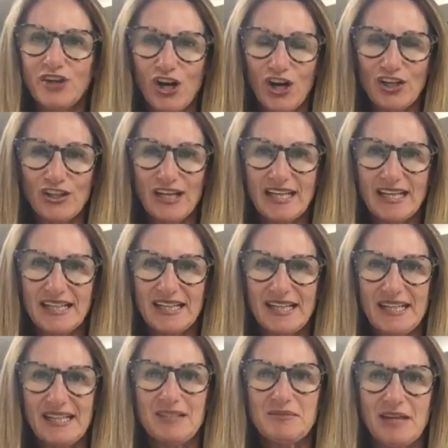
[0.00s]
garlic,
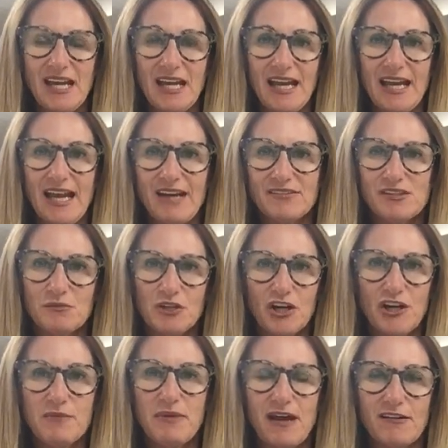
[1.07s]
and I have some
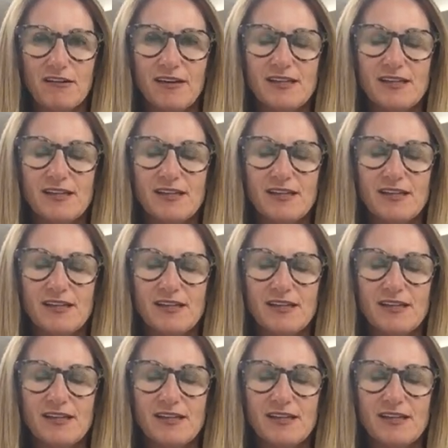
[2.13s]
curry powder.